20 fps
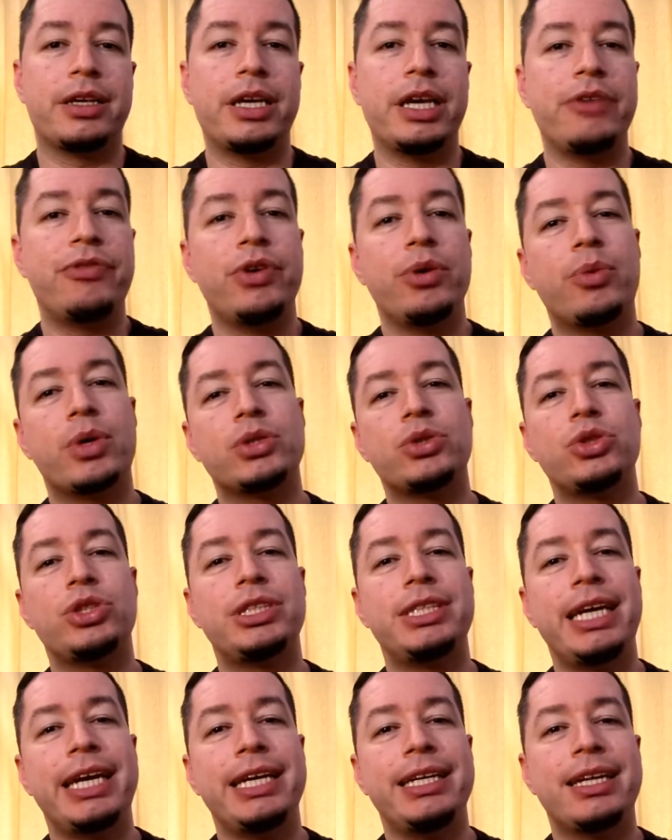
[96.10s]
If you want to
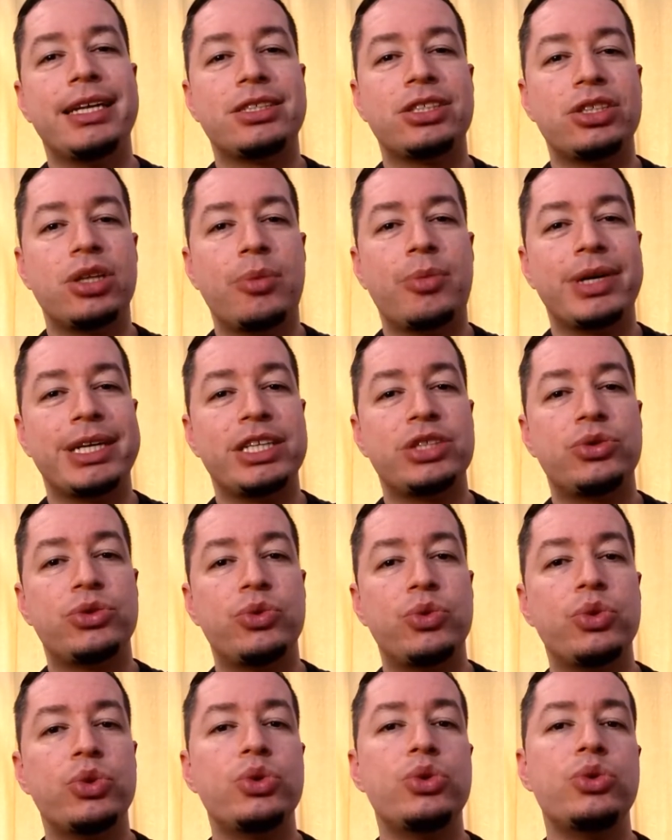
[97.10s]
say that someone is
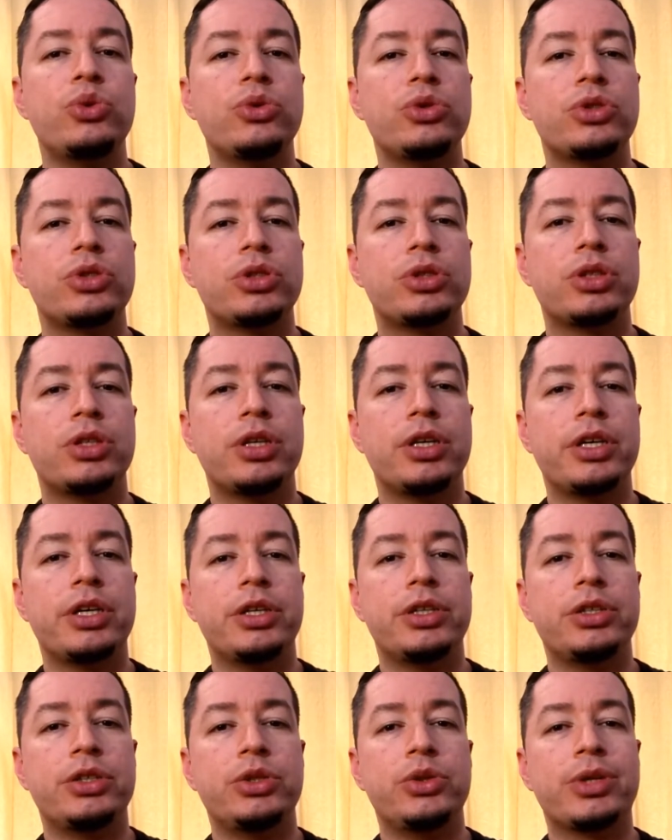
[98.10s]
rude,
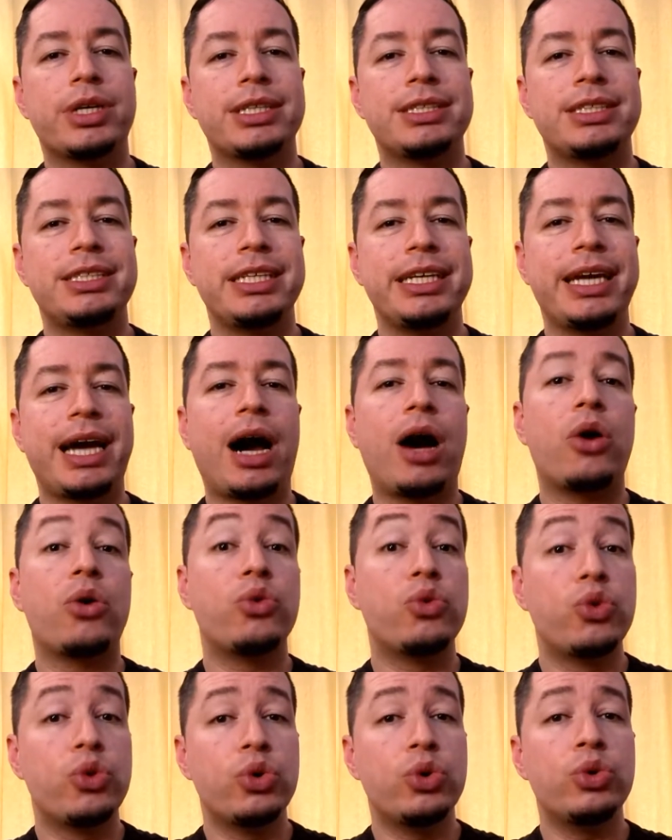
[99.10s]
you can say how
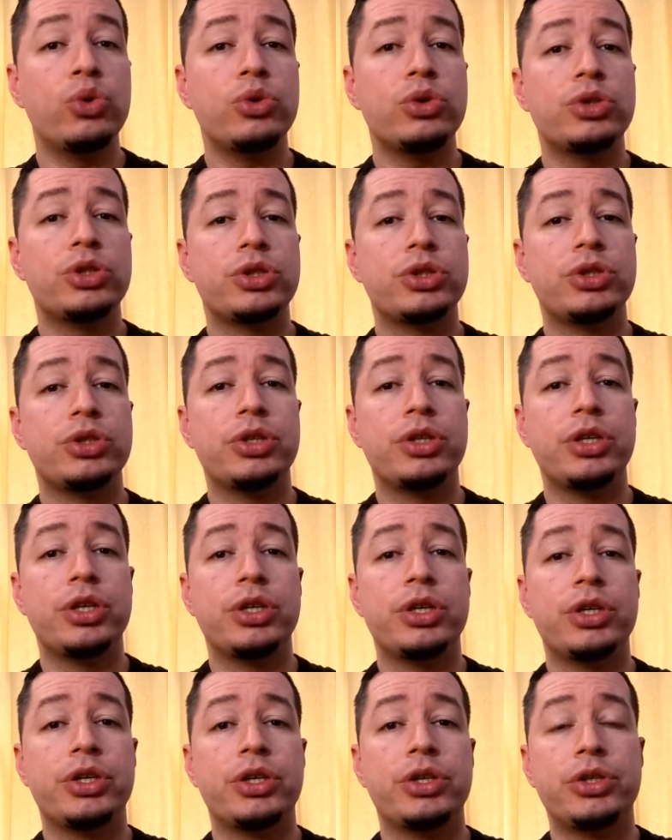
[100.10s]
rude.
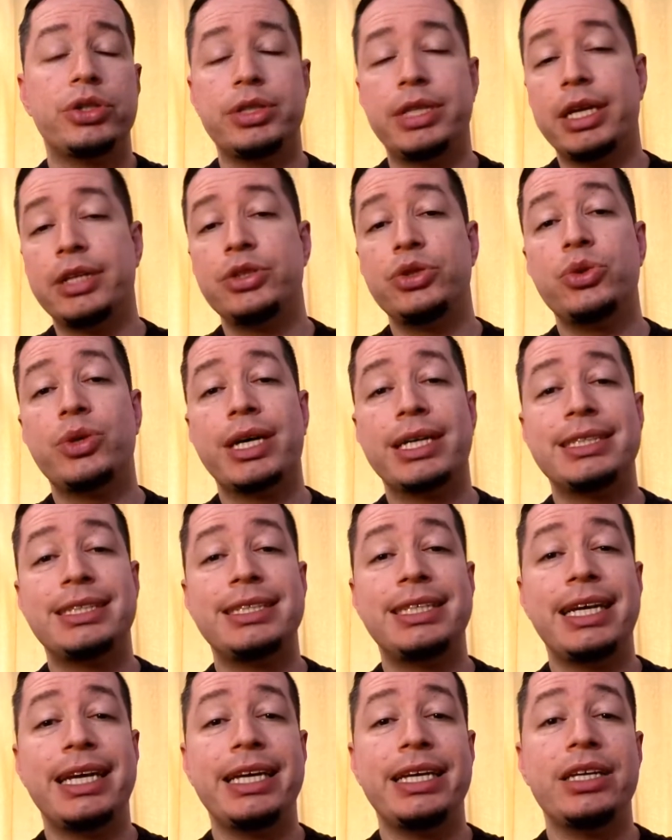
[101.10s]
Then you can
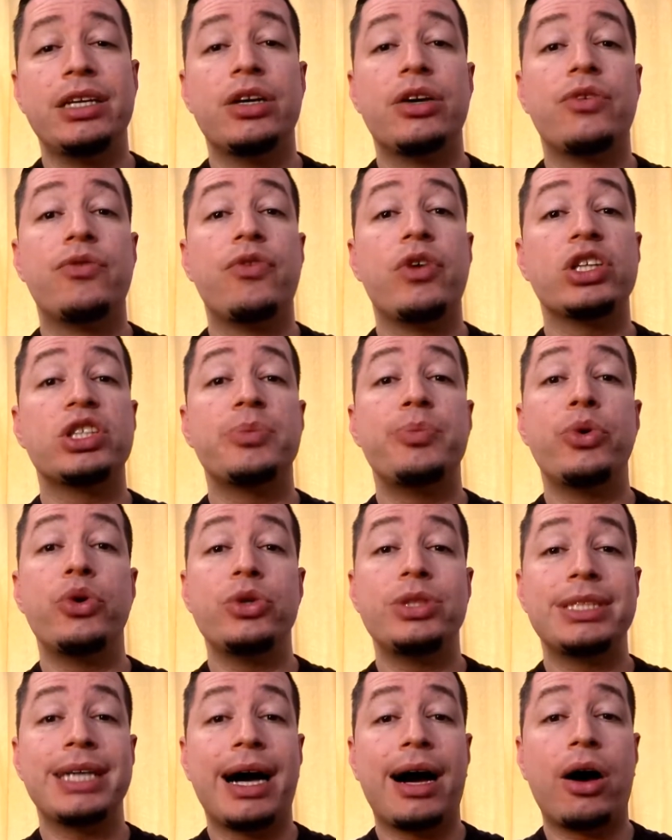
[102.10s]
say wat
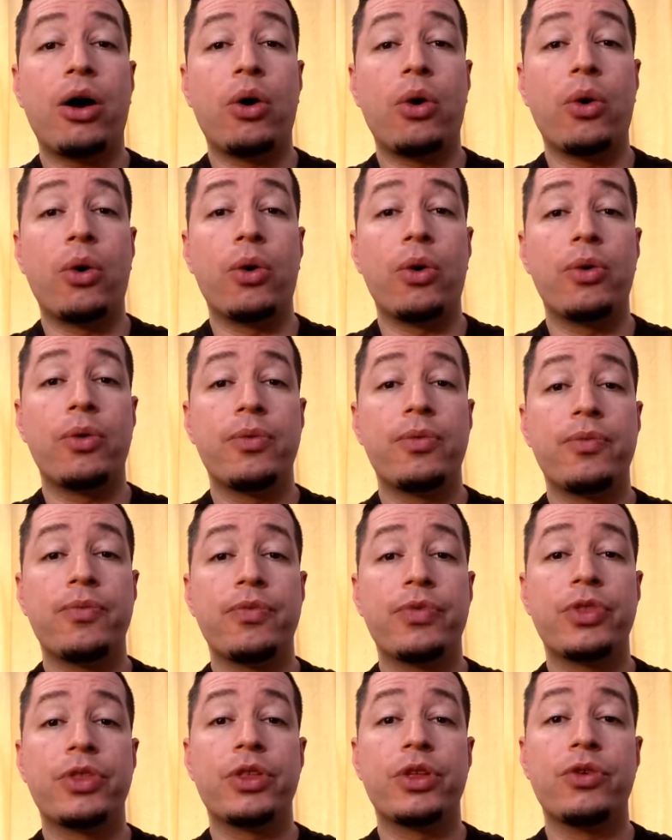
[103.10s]
brutaal.
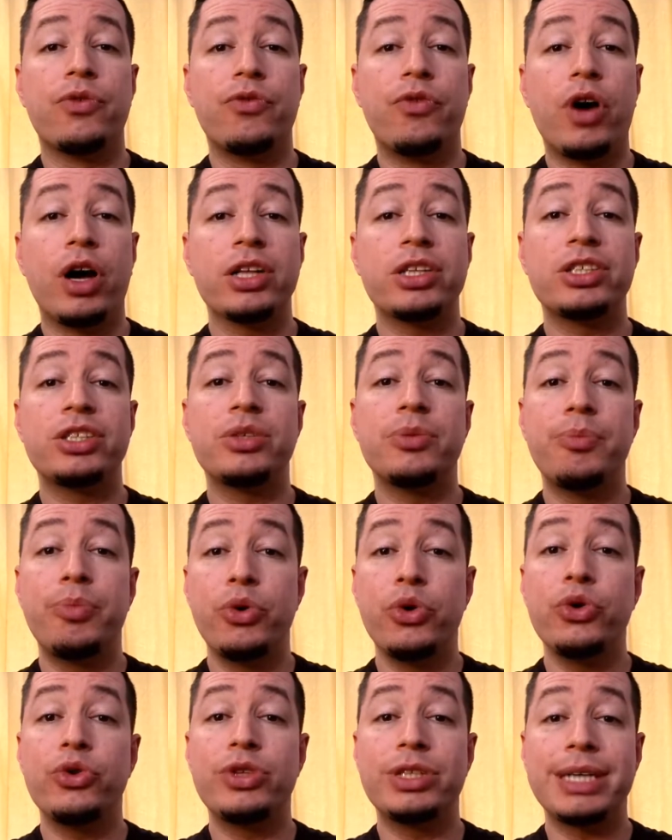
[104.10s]
Wat
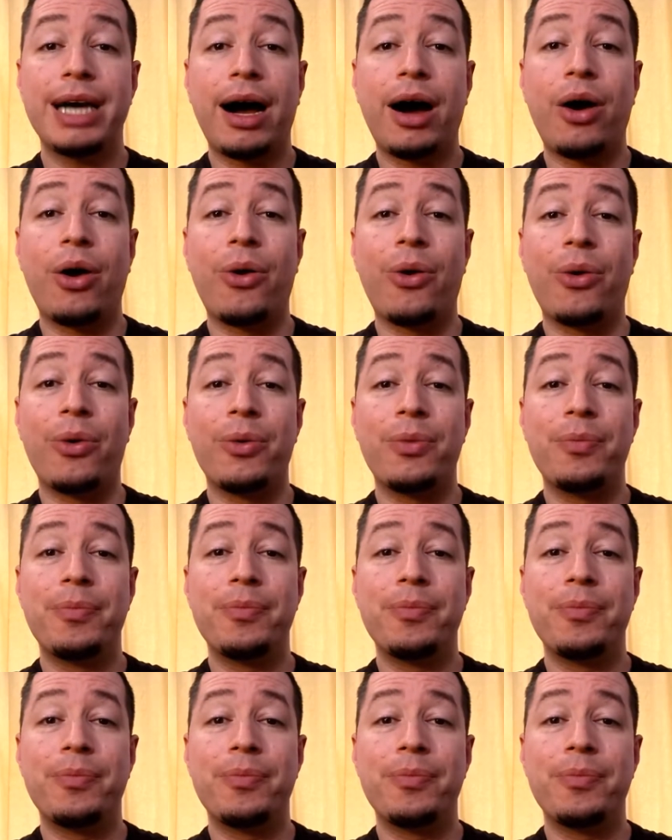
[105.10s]
brutaal.